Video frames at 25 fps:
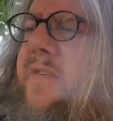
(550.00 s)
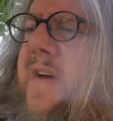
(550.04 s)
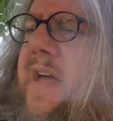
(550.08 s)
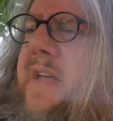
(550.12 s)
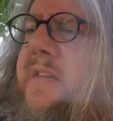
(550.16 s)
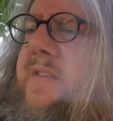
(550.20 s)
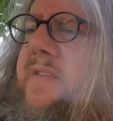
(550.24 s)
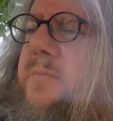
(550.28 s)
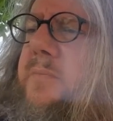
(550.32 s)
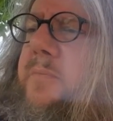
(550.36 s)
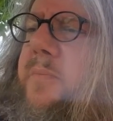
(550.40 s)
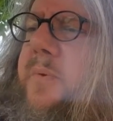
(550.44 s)

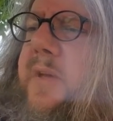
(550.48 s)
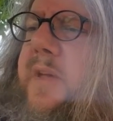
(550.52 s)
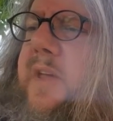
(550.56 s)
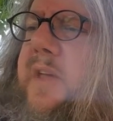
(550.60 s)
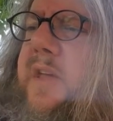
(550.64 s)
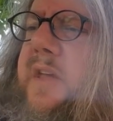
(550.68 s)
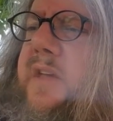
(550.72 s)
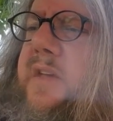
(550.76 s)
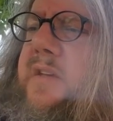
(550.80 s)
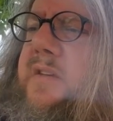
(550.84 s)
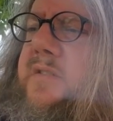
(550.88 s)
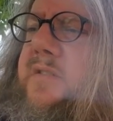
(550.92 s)
Find some
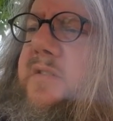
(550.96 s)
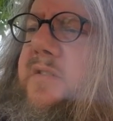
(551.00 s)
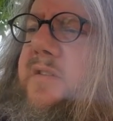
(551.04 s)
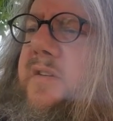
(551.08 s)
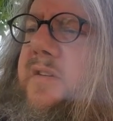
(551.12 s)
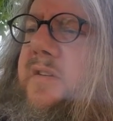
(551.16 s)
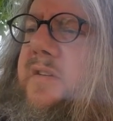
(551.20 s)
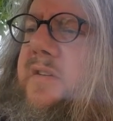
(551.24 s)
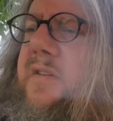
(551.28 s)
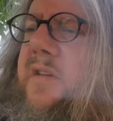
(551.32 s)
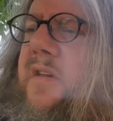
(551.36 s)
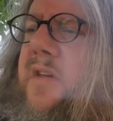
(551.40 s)

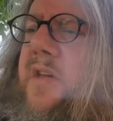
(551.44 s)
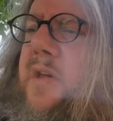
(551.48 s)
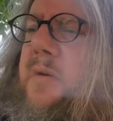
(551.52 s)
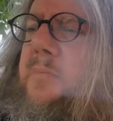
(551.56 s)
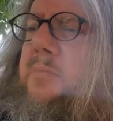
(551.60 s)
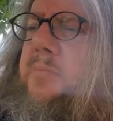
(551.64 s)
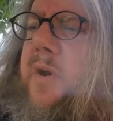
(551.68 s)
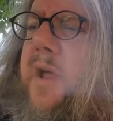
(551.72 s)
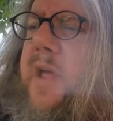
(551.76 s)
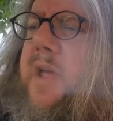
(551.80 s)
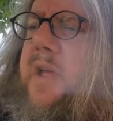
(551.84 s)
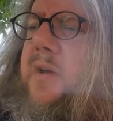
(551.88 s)
peace,
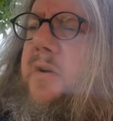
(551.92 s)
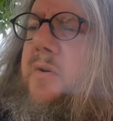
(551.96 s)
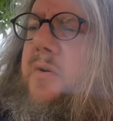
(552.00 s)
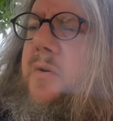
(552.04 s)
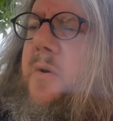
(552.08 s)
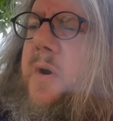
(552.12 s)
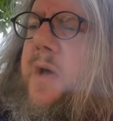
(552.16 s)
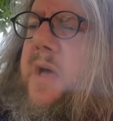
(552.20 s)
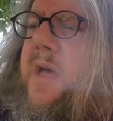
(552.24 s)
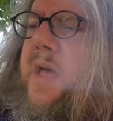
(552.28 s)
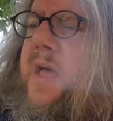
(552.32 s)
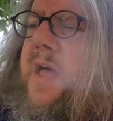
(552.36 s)
break
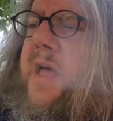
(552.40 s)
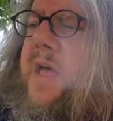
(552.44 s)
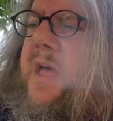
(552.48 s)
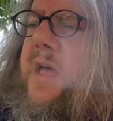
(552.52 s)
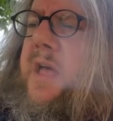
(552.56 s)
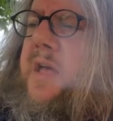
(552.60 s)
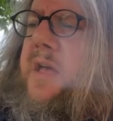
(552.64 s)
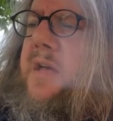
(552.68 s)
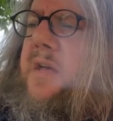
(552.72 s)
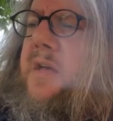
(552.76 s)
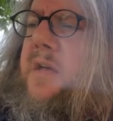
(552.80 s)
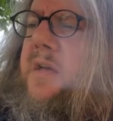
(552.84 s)

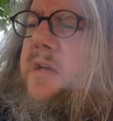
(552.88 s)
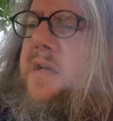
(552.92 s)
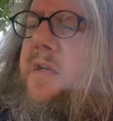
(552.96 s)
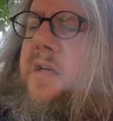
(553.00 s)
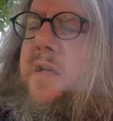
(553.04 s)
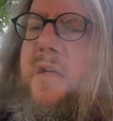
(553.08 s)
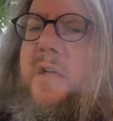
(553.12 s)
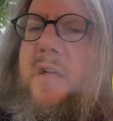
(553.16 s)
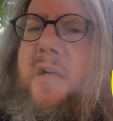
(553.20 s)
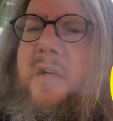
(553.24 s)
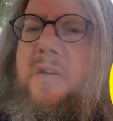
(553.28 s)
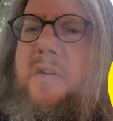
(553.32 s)
away,
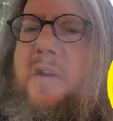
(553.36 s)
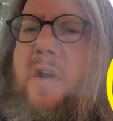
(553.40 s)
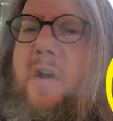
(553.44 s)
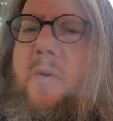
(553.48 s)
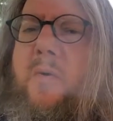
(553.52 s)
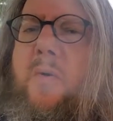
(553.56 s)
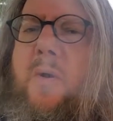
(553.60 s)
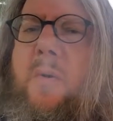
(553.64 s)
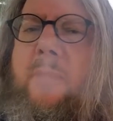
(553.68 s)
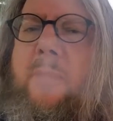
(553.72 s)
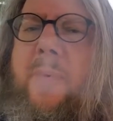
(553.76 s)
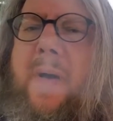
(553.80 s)

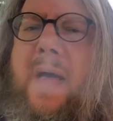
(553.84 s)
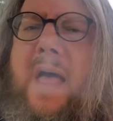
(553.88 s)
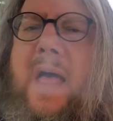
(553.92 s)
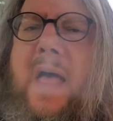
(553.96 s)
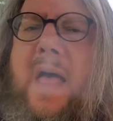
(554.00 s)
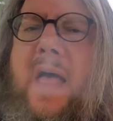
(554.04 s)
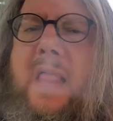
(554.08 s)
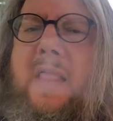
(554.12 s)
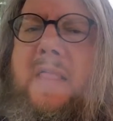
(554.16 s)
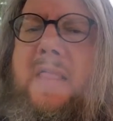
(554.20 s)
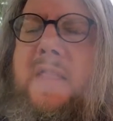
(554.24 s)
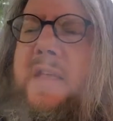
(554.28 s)
no
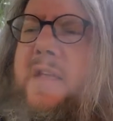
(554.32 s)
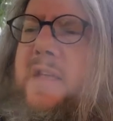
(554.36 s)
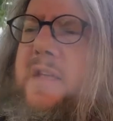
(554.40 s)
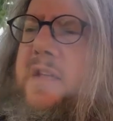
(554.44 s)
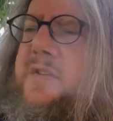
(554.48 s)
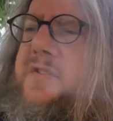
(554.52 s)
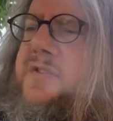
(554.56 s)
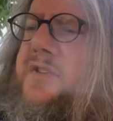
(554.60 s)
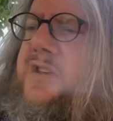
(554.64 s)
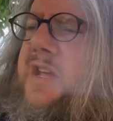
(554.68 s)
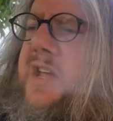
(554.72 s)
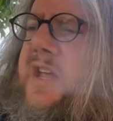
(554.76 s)

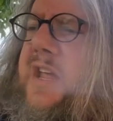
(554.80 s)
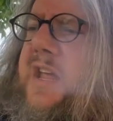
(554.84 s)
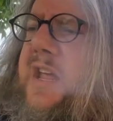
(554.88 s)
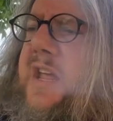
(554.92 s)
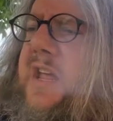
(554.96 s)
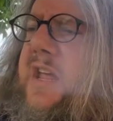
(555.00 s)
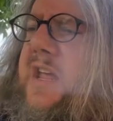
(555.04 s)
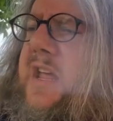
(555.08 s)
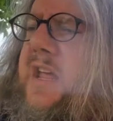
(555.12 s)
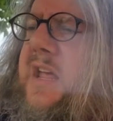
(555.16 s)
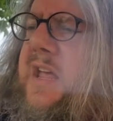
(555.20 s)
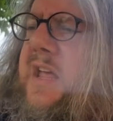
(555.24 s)

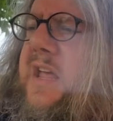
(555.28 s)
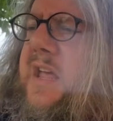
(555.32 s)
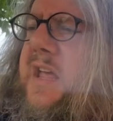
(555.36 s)
apology.